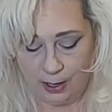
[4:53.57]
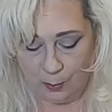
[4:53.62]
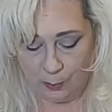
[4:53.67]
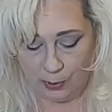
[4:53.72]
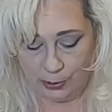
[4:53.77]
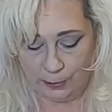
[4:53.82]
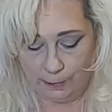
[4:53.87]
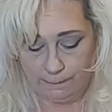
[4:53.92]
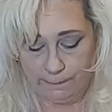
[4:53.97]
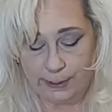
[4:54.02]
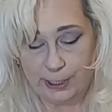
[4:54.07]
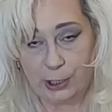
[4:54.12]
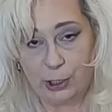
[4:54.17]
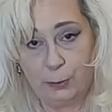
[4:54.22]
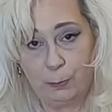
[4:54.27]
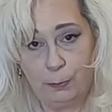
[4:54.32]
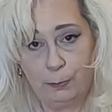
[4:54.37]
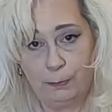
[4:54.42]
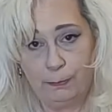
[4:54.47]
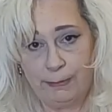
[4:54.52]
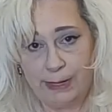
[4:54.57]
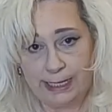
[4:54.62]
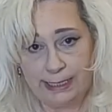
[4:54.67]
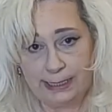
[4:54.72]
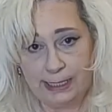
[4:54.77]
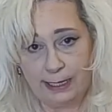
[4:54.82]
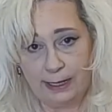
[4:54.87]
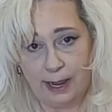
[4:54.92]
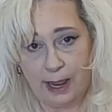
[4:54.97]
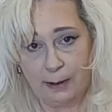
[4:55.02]
when you're finished
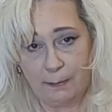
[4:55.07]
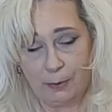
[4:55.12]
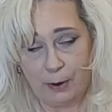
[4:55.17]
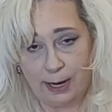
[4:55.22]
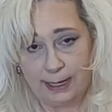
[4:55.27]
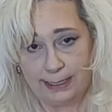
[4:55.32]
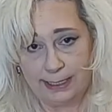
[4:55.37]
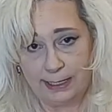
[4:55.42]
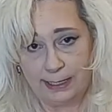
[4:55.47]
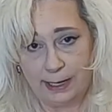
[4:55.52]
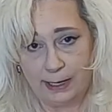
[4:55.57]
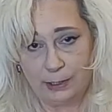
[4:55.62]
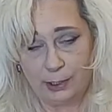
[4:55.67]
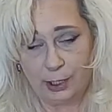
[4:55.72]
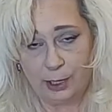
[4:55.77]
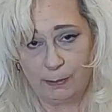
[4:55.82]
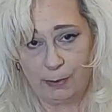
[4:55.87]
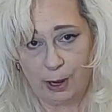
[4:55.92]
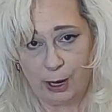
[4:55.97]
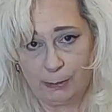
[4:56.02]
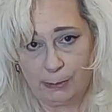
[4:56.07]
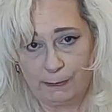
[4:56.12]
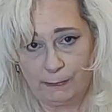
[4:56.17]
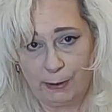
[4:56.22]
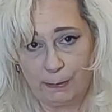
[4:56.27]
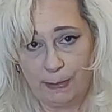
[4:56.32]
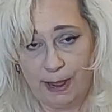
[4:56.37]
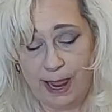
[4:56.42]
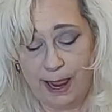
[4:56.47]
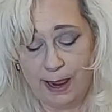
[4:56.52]
mixing and pressing into the bottom of
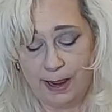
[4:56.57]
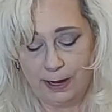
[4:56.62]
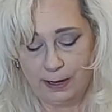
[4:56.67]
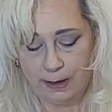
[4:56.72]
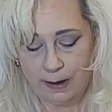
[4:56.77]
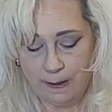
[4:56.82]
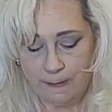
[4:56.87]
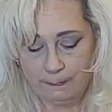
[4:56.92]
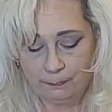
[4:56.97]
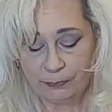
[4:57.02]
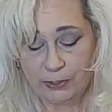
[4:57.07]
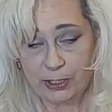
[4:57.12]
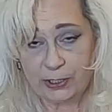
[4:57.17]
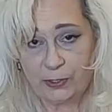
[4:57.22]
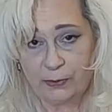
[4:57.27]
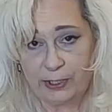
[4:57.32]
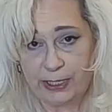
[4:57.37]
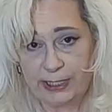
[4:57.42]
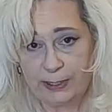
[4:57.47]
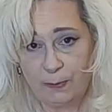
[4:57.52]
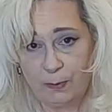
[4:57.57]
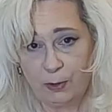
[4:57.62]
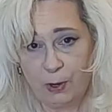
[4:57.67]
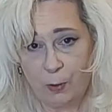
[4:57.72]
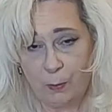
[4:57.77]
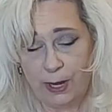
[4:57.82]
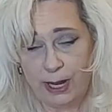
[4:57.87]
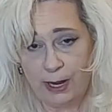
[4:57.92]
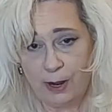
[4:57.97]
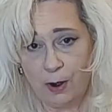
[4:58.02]
the pan. So this will
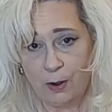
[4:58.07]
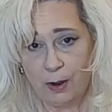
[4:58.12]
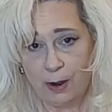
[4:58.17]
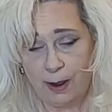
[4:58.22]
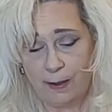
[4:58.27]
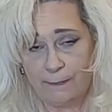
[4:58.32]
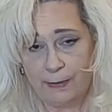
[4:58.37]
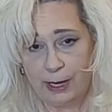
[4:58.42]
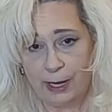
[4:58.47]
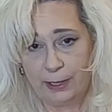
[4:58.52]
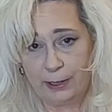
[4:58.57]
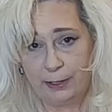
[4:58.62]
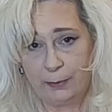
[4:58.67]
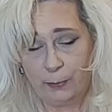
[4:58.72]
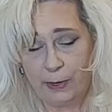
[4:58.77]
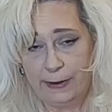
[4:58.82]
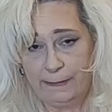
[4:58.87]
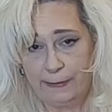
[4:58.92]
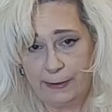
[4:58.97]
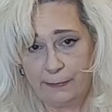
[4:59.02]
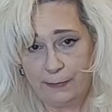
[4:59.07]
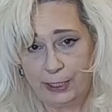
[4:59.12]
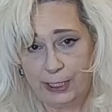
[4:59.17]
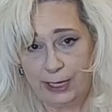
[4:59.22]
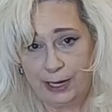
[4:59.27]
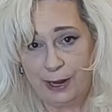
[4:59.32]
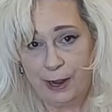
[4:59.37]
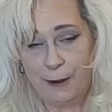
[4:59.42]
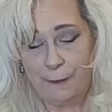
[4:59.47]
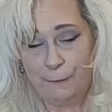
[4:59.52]
go in our oven at
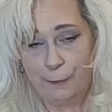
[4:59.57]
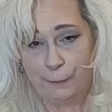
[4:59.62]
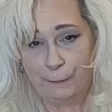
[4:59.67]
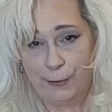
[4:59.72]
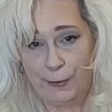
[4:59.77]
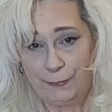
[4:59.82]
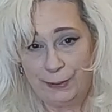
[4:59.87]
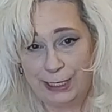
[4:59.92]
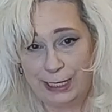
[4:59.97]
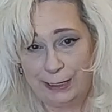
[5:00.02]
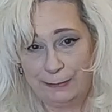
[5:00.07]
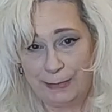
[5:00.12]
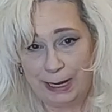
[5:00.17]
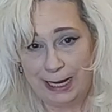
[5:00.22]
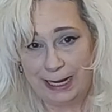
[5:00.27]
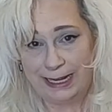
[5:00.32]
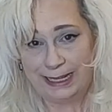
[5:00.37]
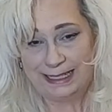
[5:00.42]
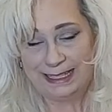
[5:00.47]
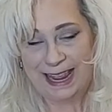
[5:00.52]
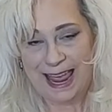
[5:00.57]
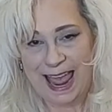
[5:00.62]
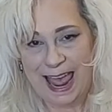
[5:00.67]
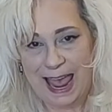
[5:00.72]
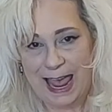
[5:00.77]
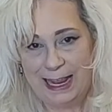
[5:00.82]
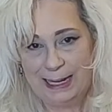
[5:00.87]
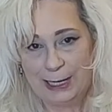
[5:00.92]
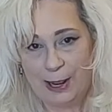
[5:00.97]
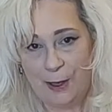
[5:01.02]
350 for 15 minutes,
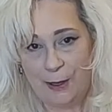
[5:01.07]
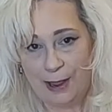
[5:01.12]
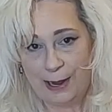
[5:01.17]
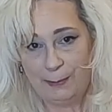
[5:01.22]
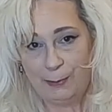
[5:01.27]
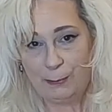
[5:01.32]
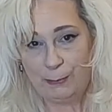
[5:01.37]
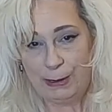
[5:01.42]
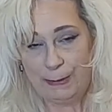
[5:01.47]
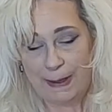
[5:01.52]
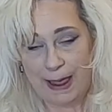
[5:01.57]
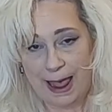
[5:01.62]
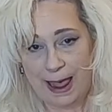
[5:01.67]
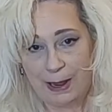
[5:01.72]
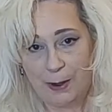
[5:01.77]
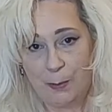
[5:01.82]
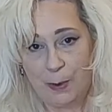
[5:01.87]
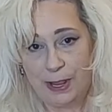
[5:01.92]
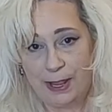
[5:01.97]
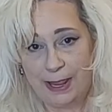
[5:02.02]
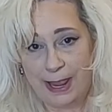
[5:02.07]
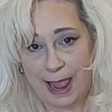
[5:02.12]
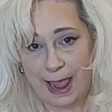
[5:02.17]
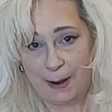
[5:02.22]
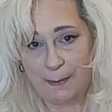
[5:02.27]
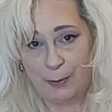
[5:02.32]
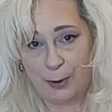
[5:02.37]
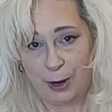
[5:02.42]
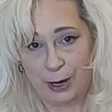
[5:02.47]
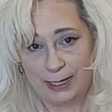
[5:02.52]
and I will be back when
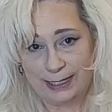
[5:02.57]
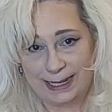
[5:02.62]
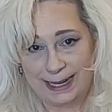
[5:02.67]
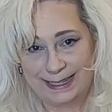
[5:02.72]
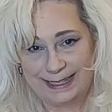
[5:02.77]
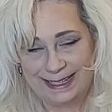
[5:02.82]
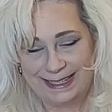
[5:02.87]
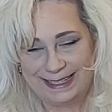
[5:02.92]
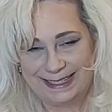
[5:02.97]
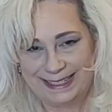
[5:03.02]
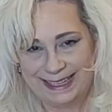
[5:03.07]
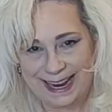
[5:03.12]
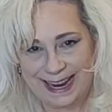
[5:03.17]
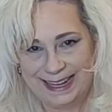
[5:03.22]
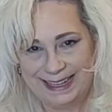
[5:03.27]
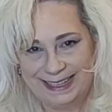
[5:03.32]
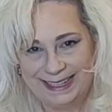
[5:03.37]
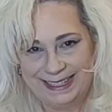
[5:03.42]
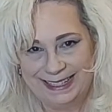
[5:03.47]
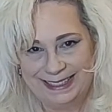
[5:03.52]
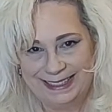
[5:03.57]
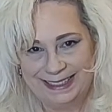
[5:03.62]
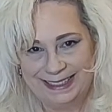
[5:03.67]
that process is done.